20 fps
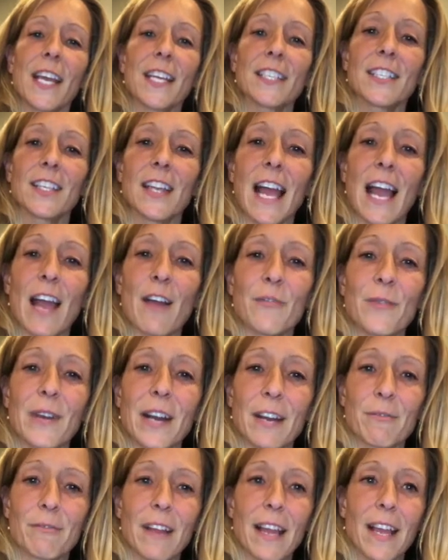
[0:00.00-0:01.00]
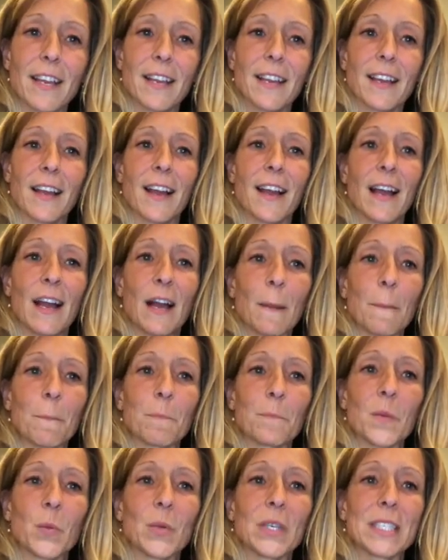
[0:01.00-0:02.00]
had to laugh when I read
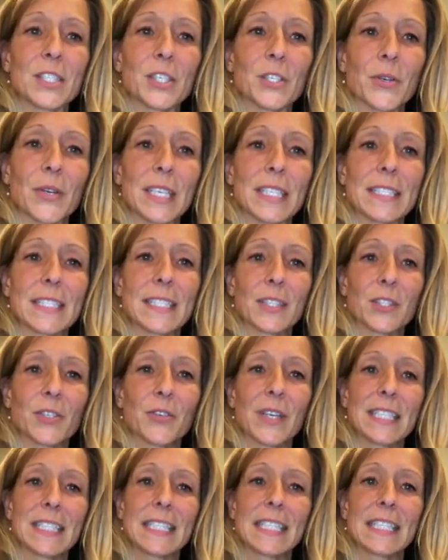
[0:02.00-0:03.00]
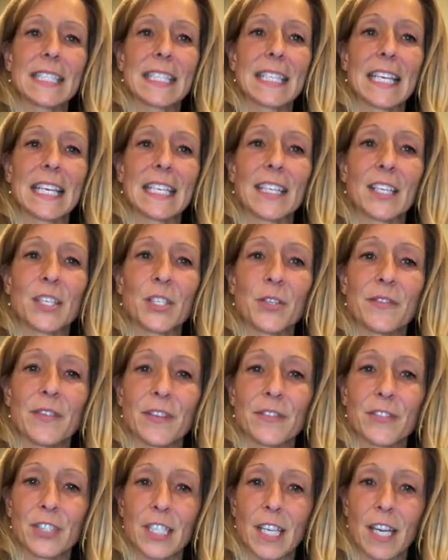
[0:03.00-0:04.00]
what is the craziest thing that you've
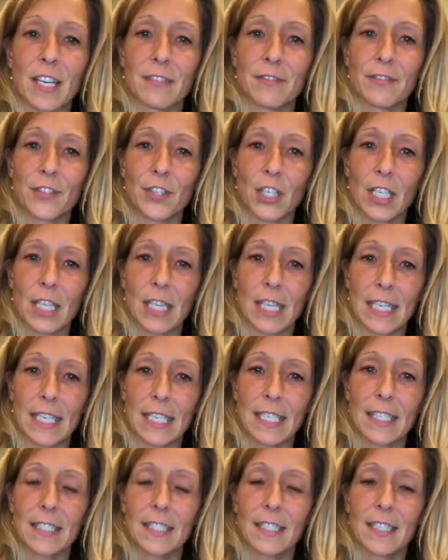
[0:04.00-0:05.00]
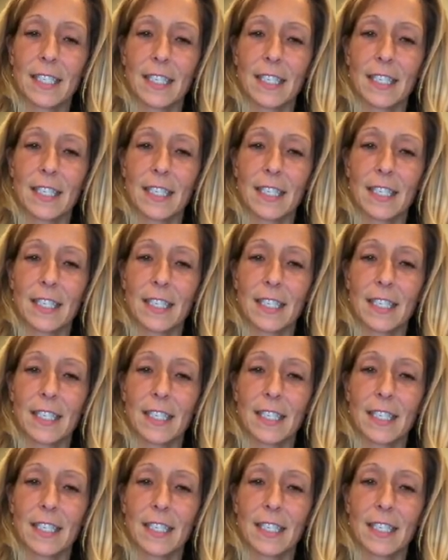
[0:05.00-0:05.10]
ever done for a client.